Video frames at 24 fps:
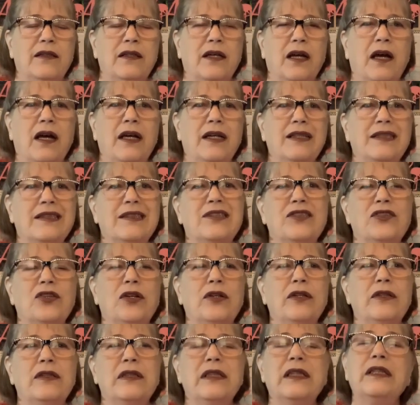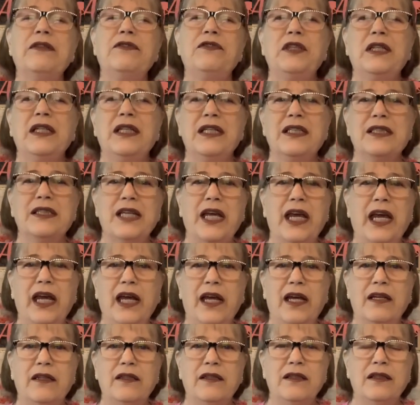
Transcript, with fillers: God has started lifting his hand.